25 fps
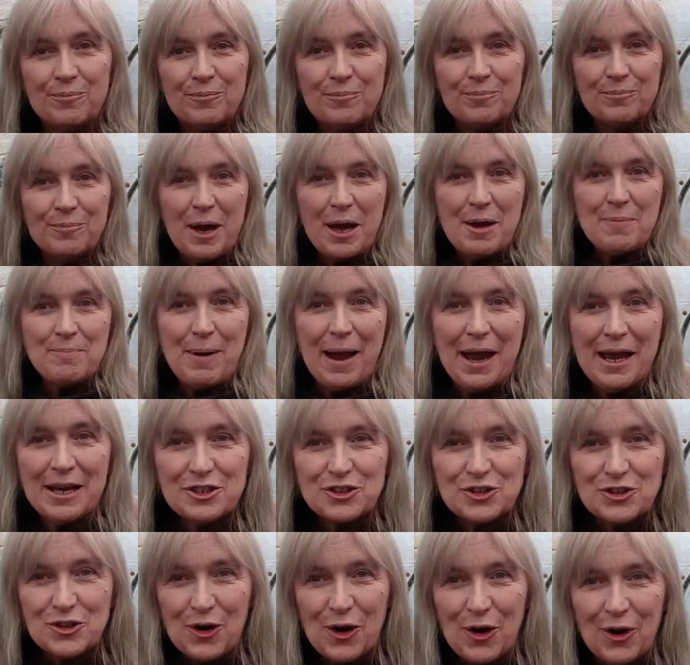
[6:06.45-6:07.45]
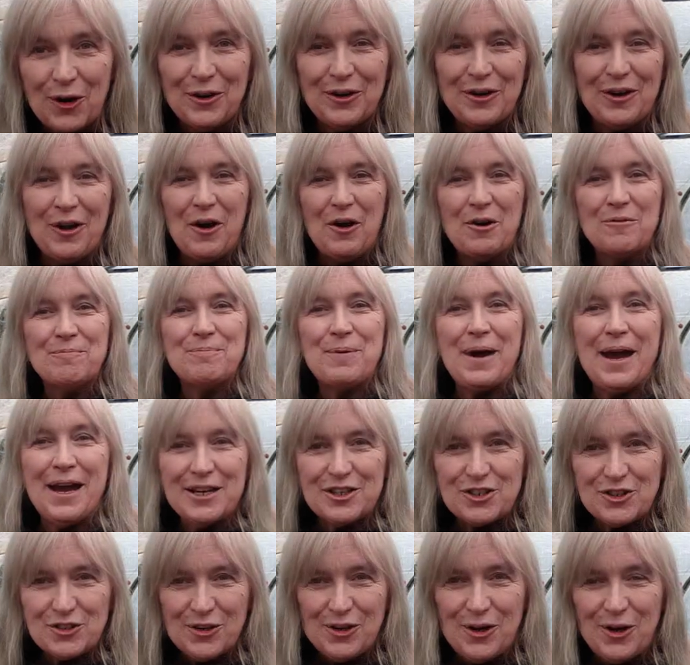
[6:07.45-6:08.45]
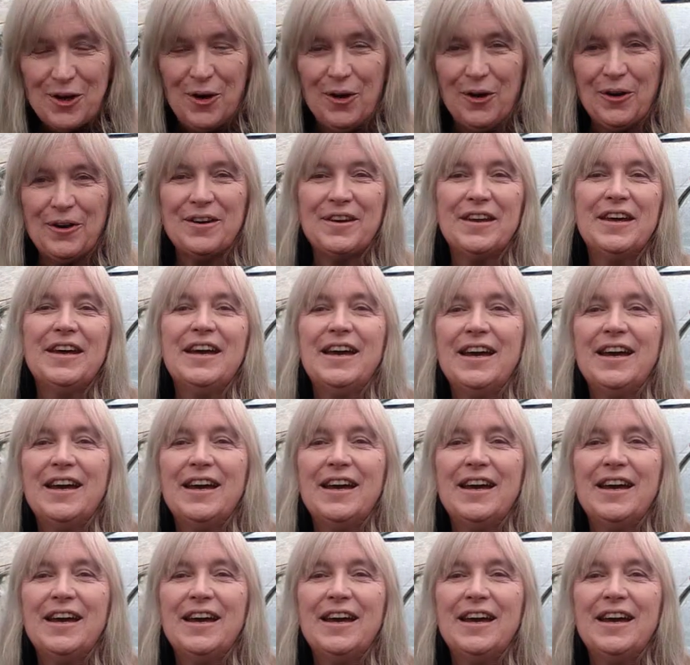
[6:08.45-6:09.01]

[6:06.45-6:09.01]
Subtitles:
my patron on Patreon,